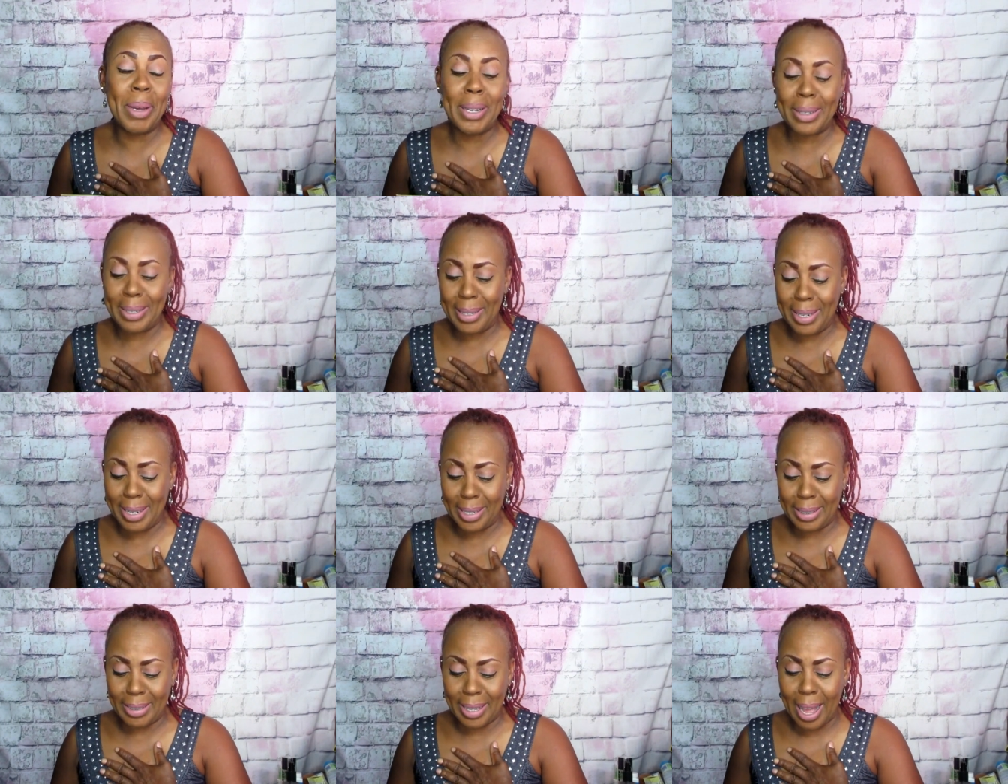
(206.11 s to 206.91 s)
Oh
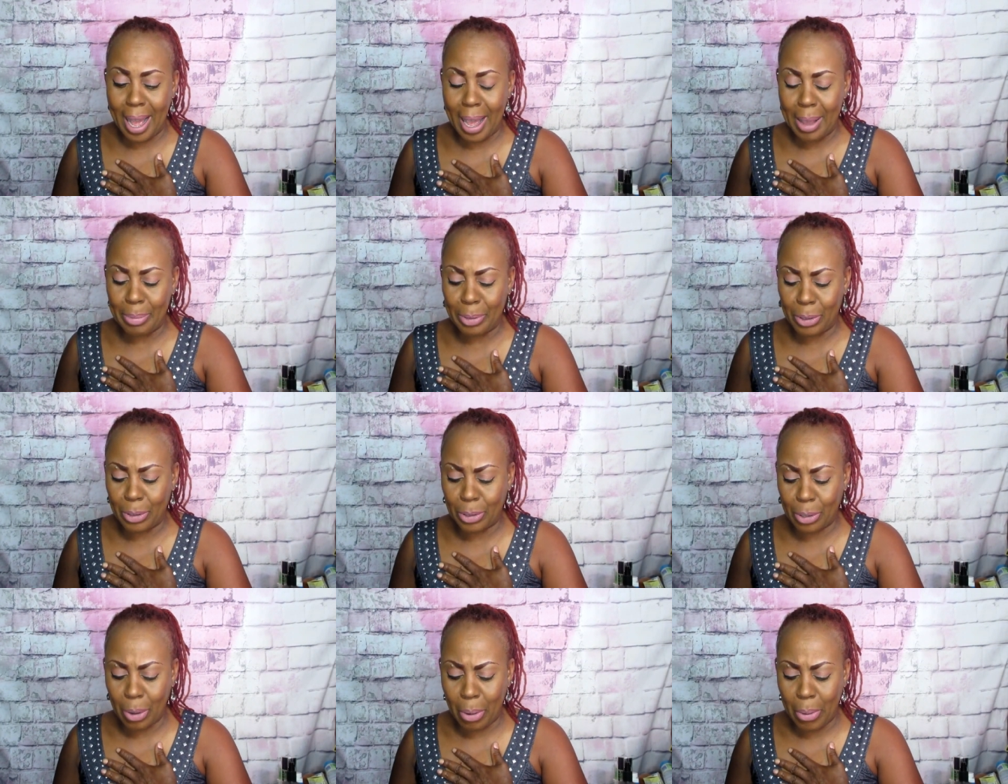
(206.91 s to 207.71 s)
my goodness,
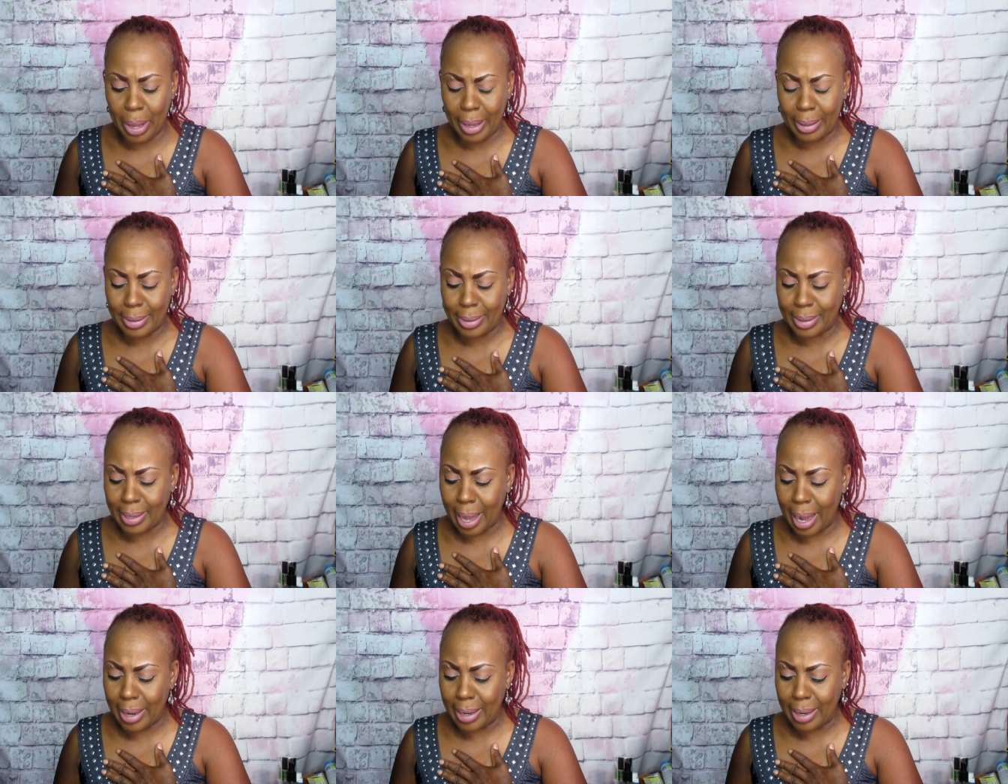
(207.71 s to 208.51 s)
I am so
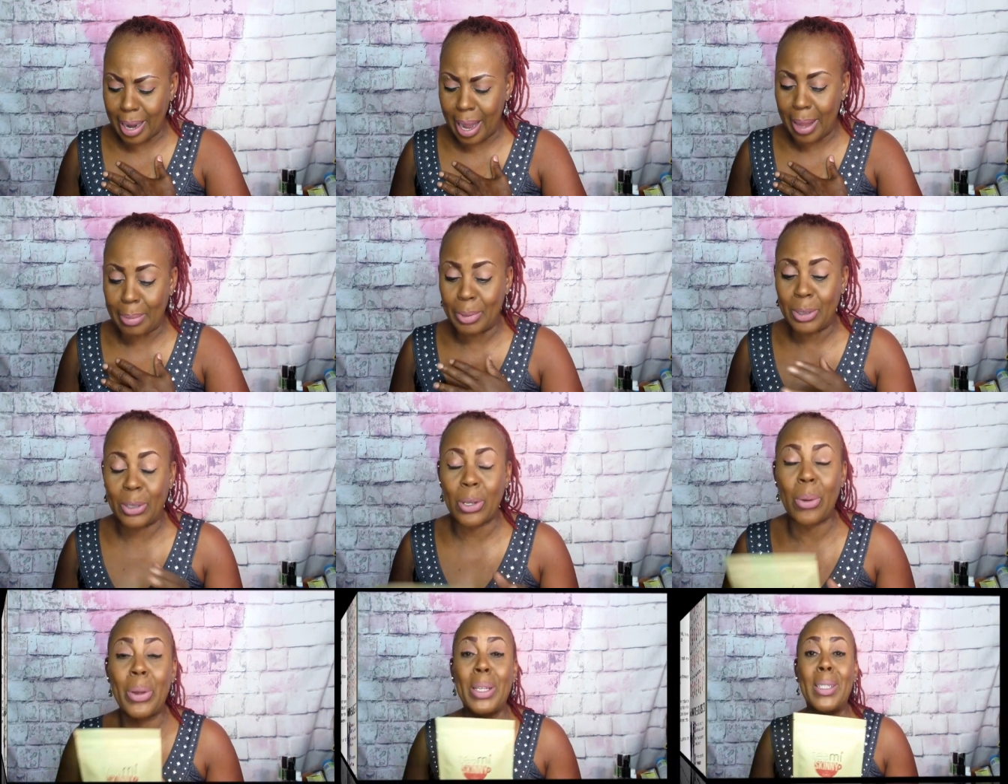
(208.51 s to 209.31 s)
excited.
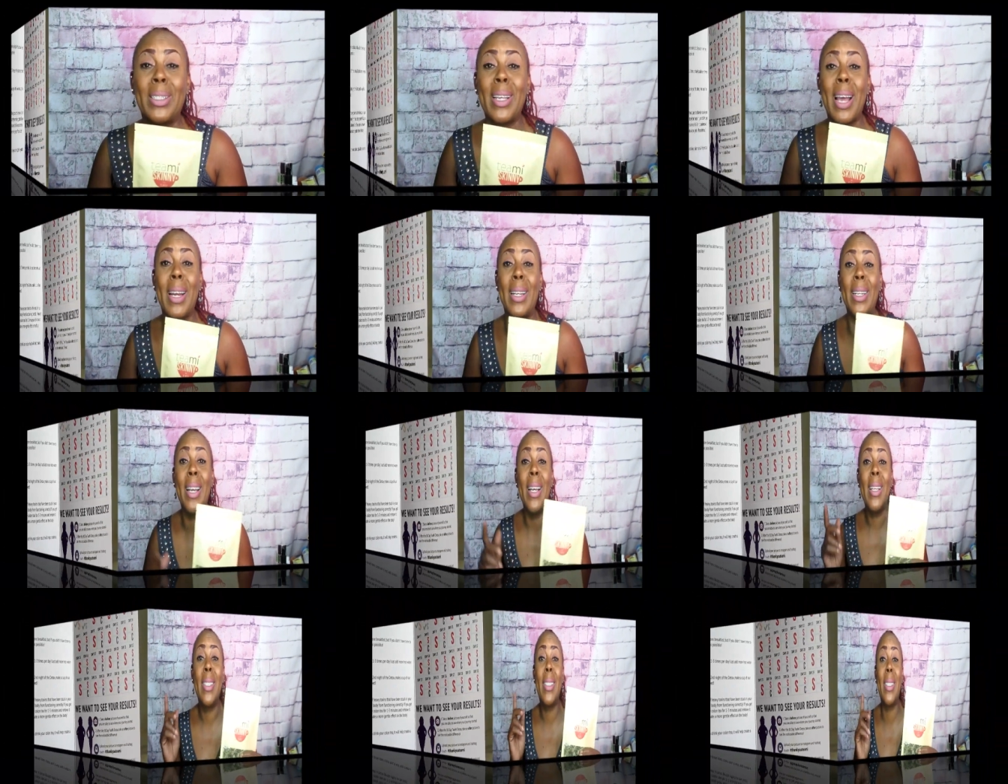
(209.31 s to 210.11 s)
I am so
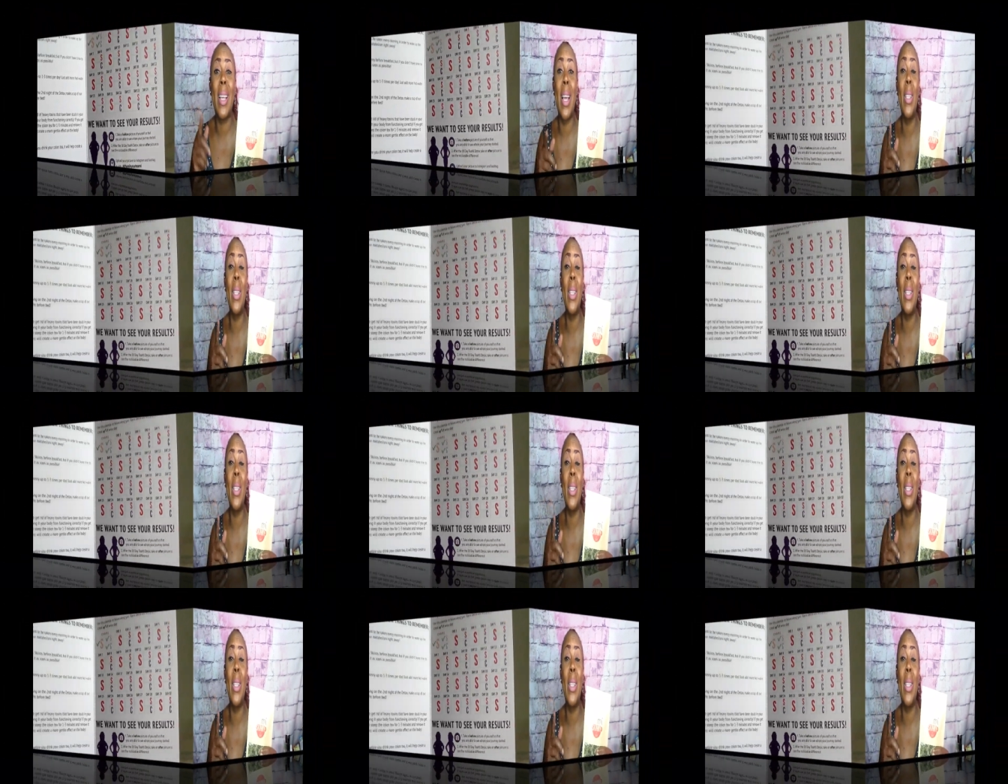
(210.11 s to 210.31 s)
excited.